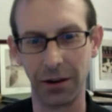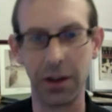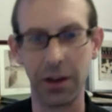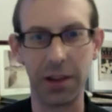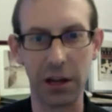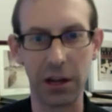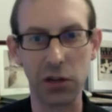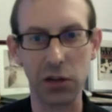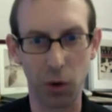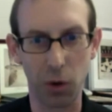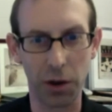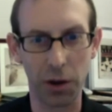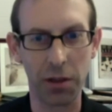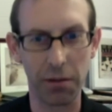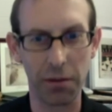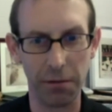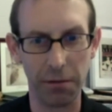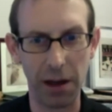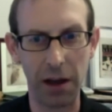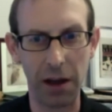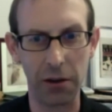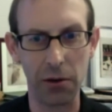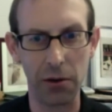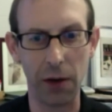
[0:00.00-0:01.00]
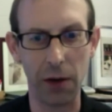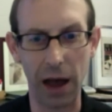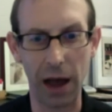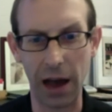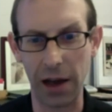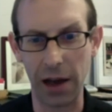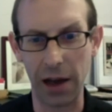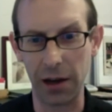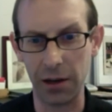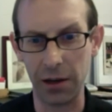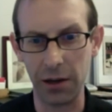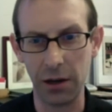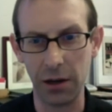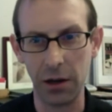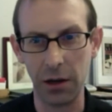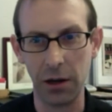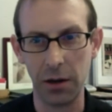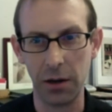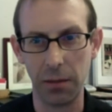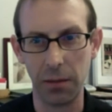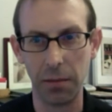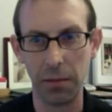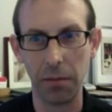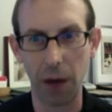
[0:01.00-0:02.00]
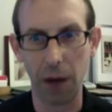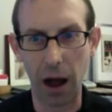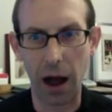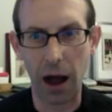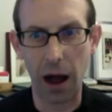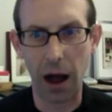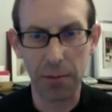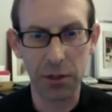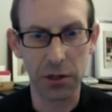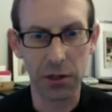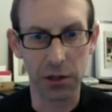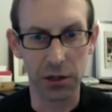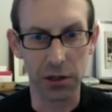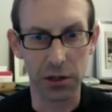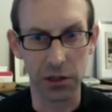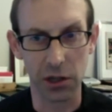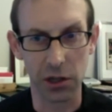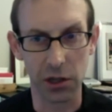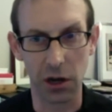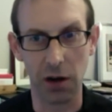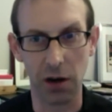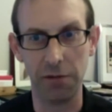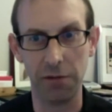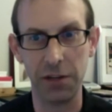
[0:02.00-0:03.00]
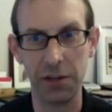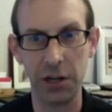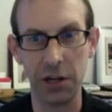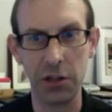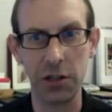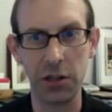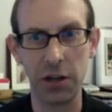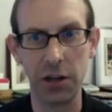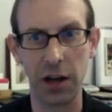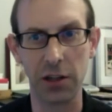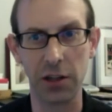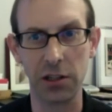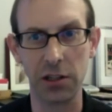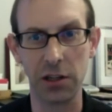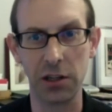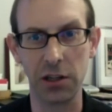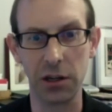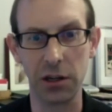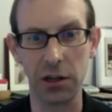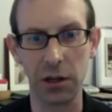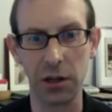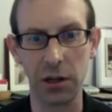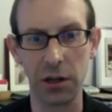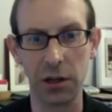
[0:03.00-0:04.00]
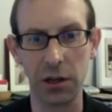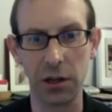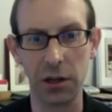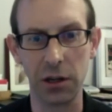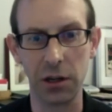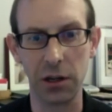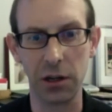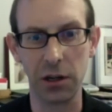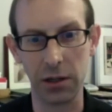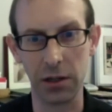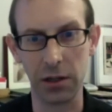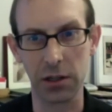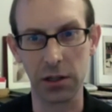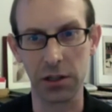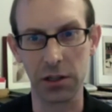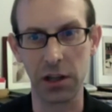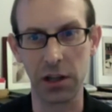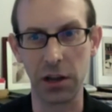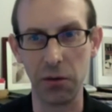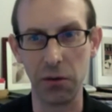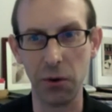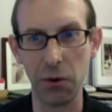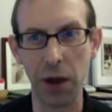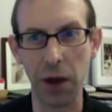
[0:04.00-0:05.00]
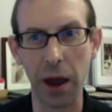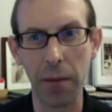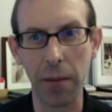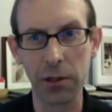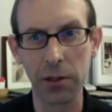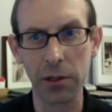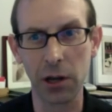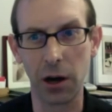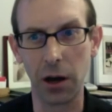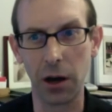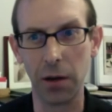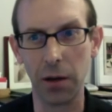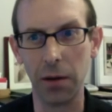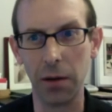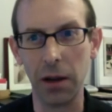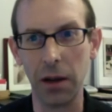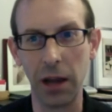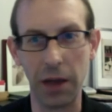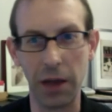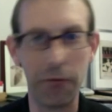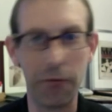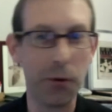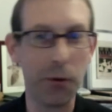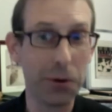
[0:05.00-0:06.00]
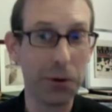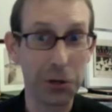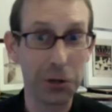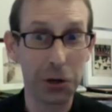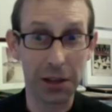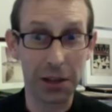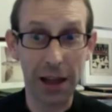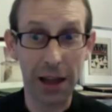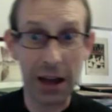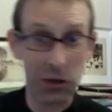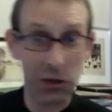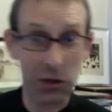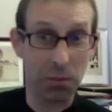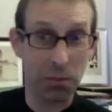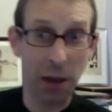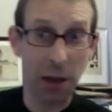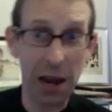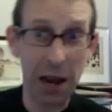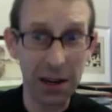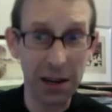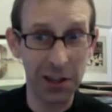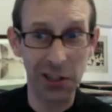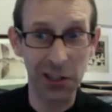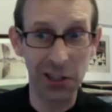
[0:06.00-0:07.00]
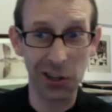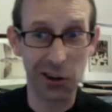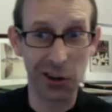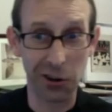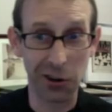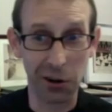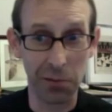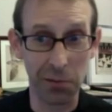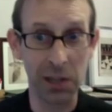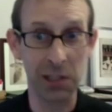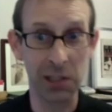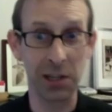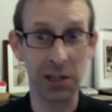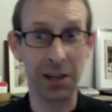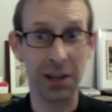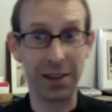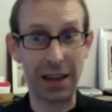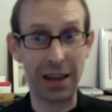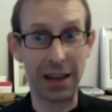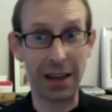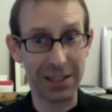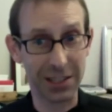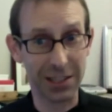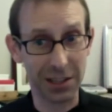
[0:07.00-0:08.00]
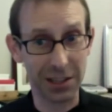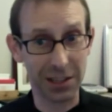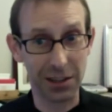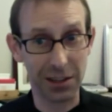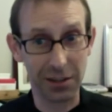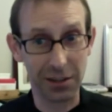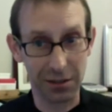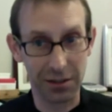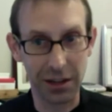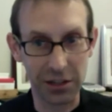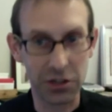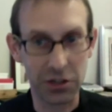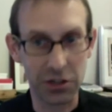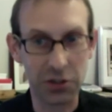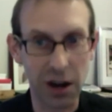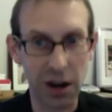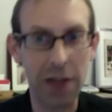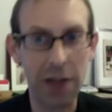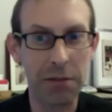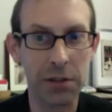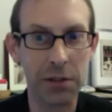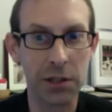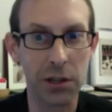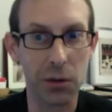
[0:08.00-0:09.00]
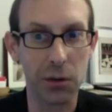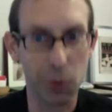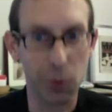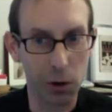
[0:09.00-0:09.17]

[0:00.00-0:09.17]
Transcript: That's one of the value added options of digitizing paintings, is that we're able to, if we took the actual painting and started unmixing it, that's a travesty.